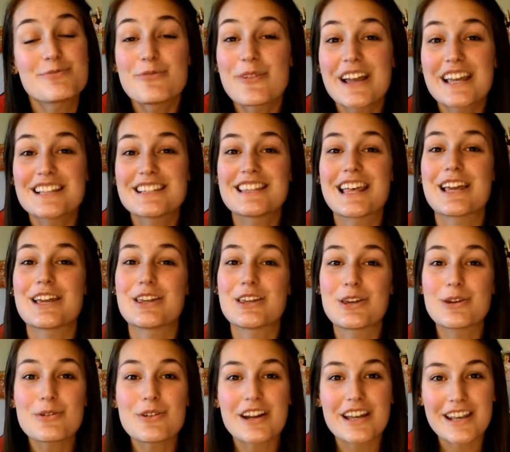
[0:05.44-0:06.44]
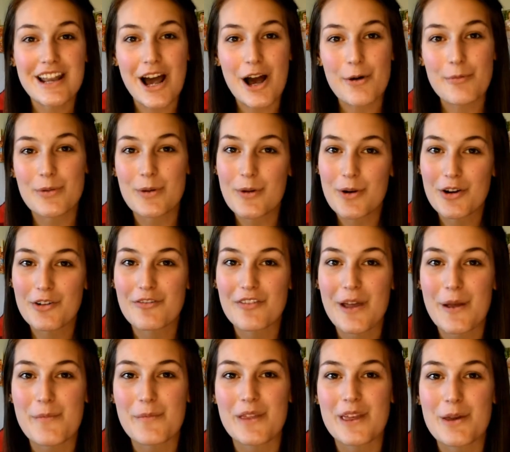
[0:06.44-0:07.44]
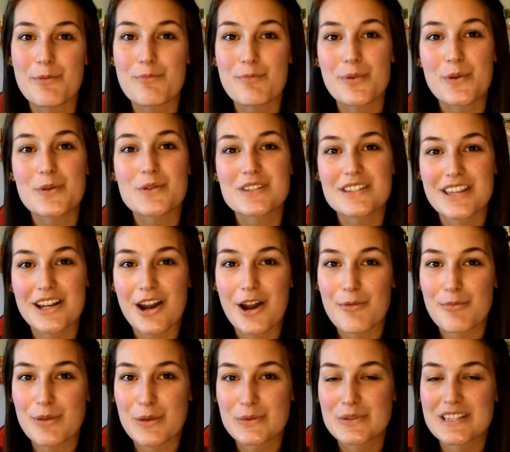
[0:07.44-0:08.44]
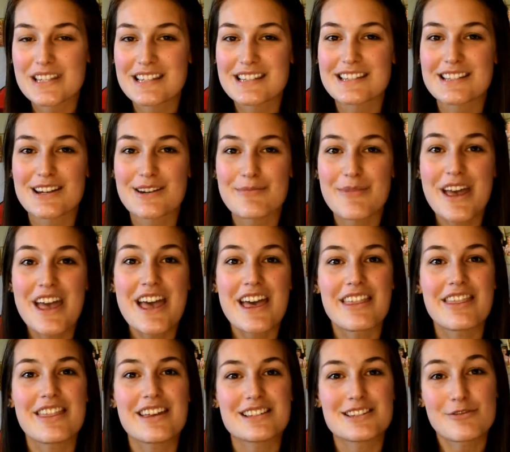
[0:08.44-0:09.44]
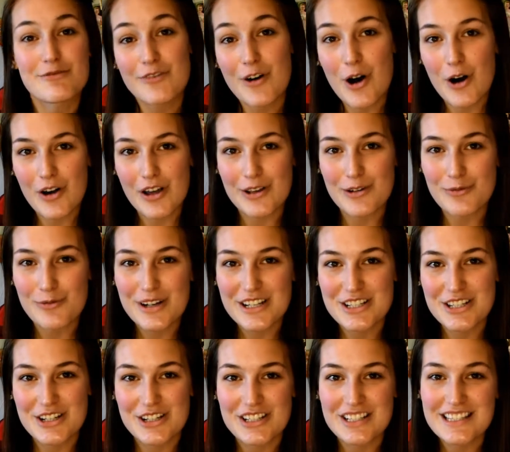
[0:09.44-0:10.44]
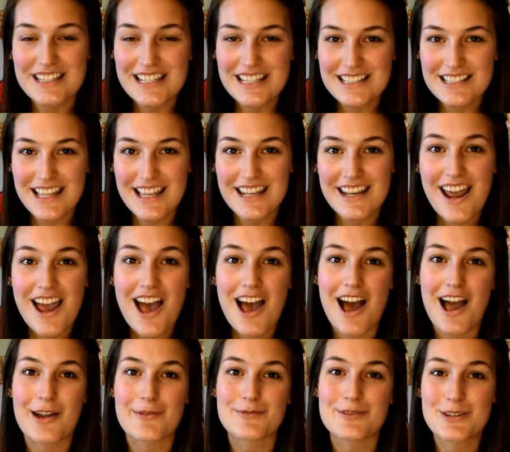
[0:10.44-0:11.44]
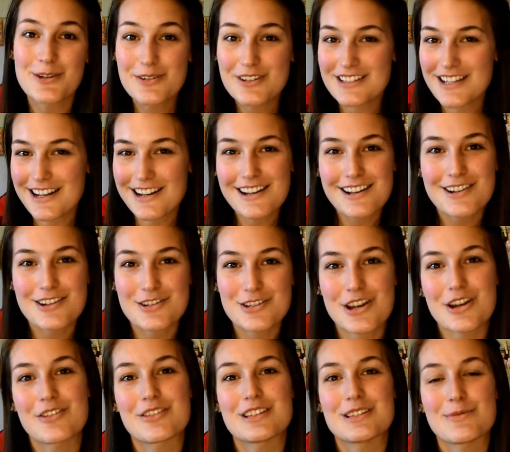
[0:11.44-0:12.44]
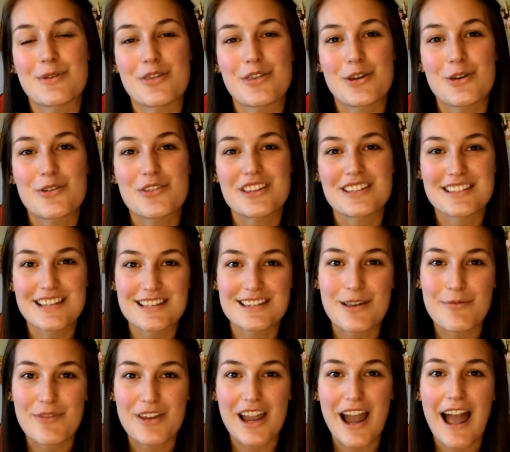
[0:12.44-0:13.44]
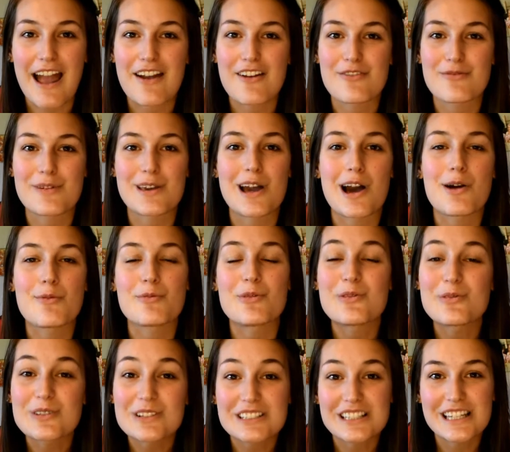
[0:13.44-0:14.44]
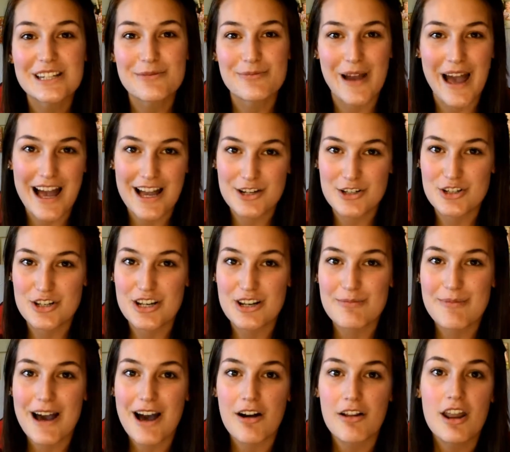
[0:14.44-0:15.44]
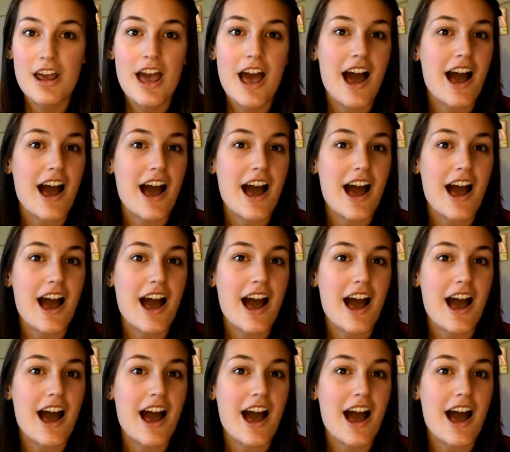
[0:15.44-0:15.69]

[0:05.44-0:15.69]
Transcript: some ways that you can help your family boost their immune system this fall and winter season. I'm so excited to share these with you. This is something I have become really passionate about.